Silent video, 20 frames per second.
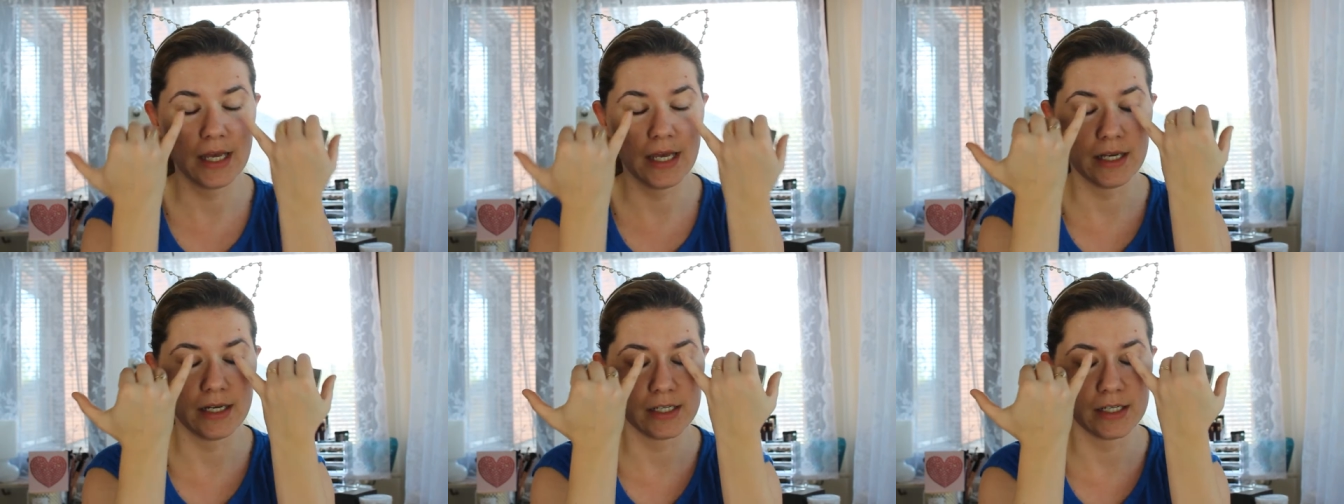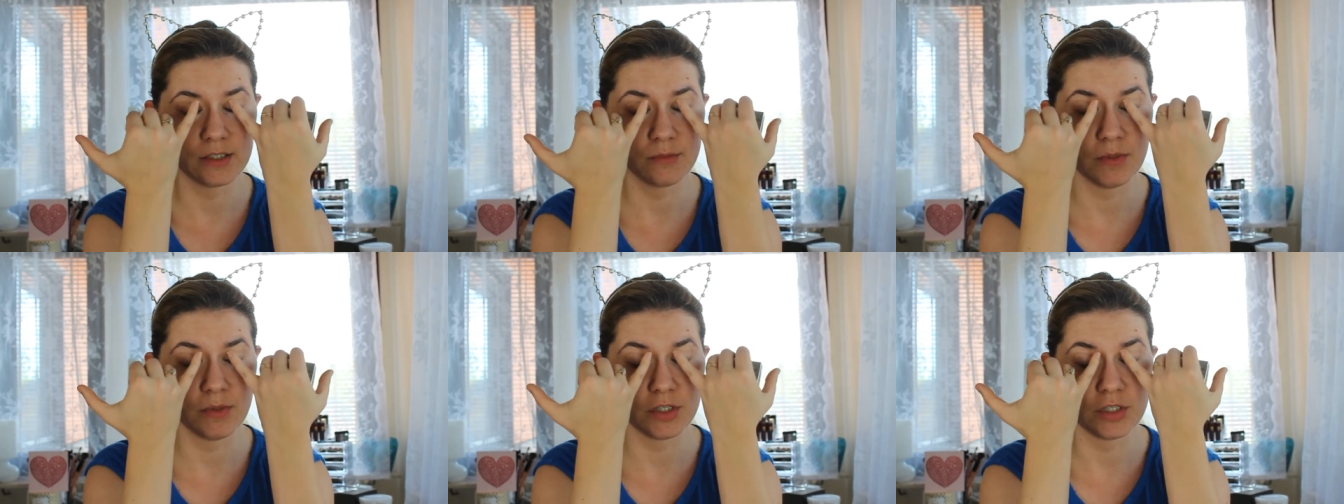and
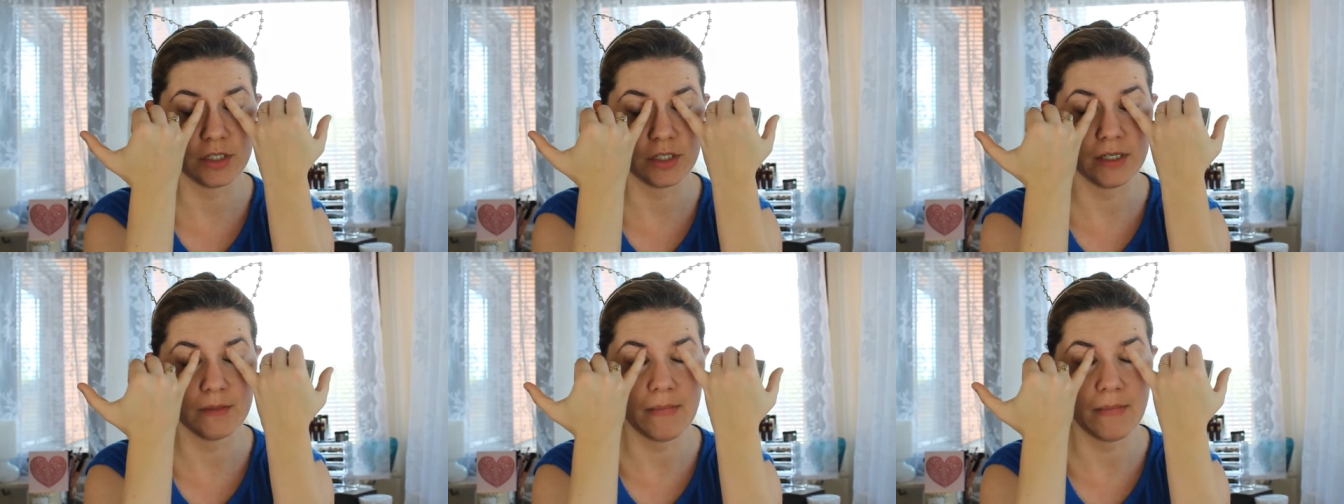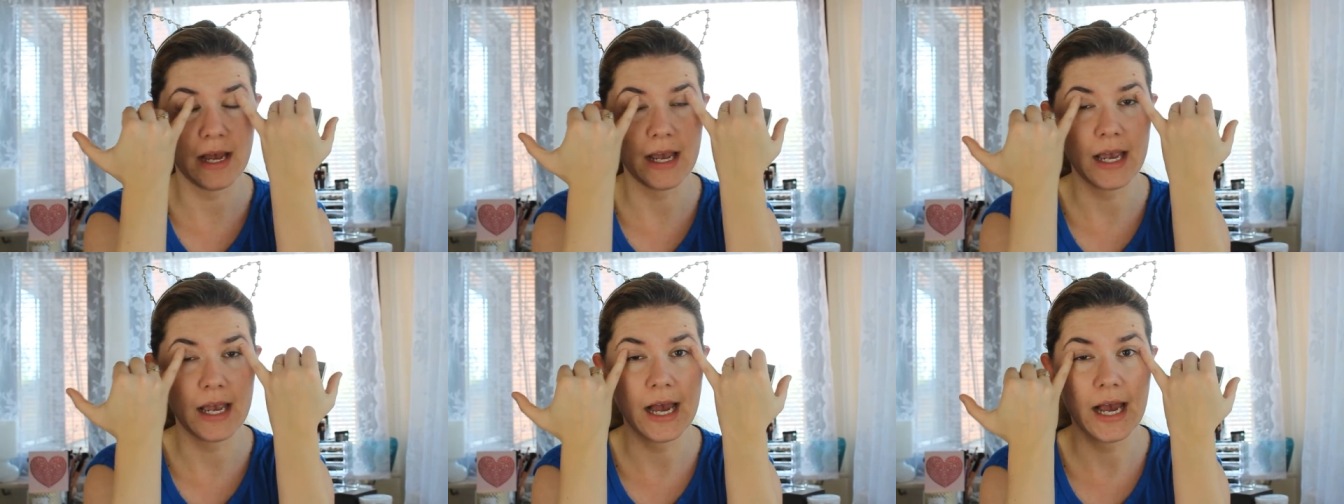especially
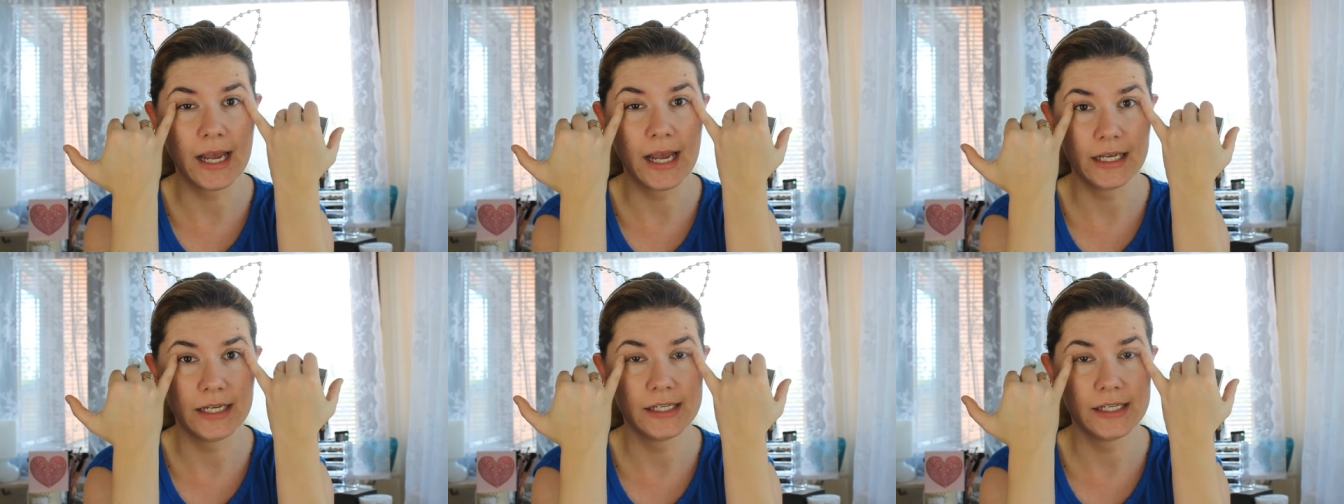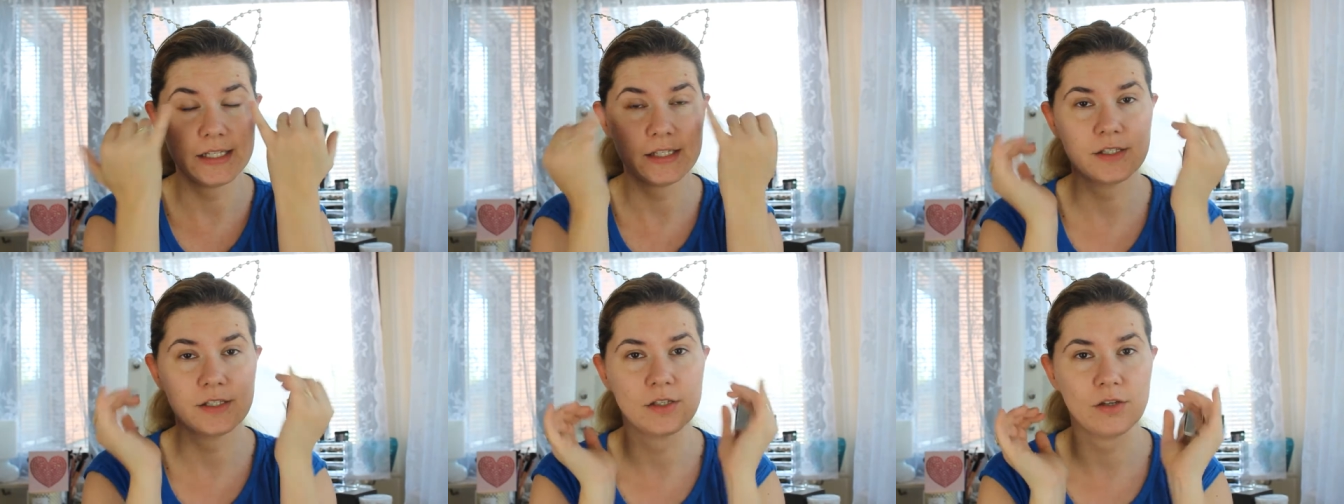my
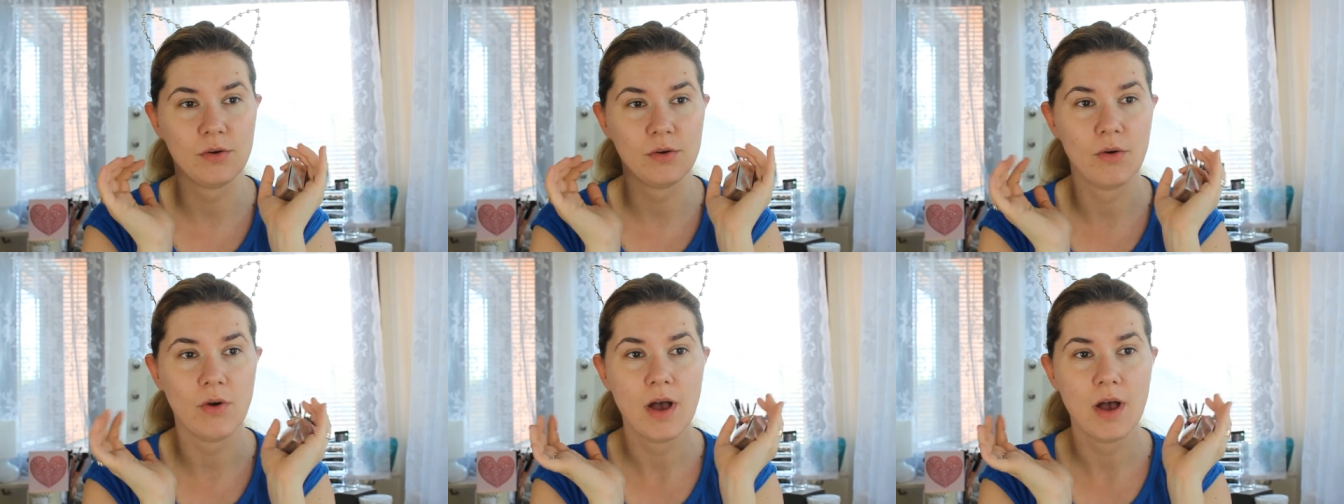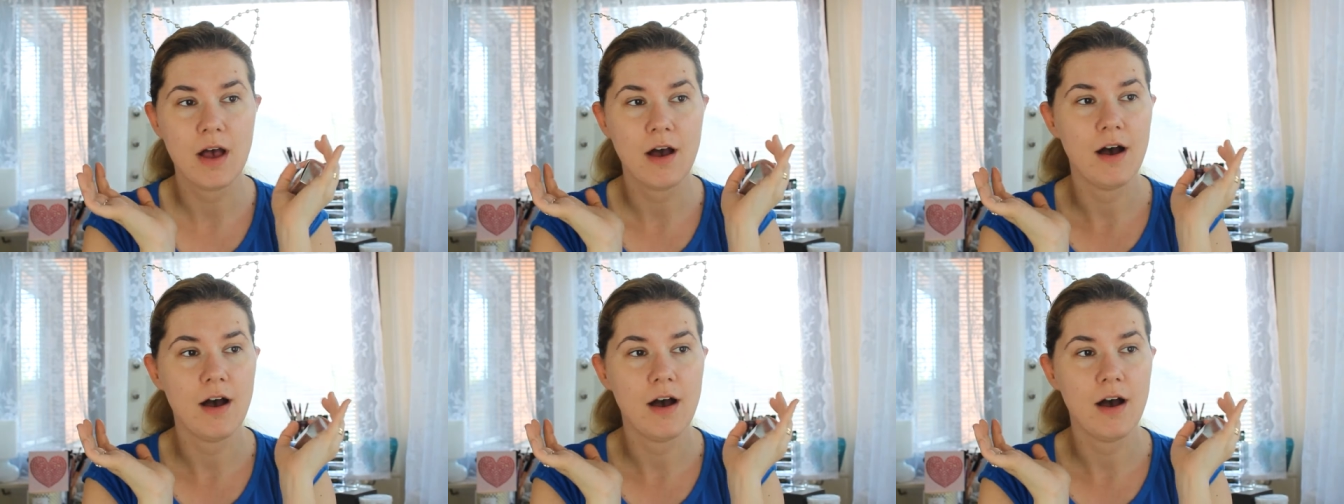eyelids. So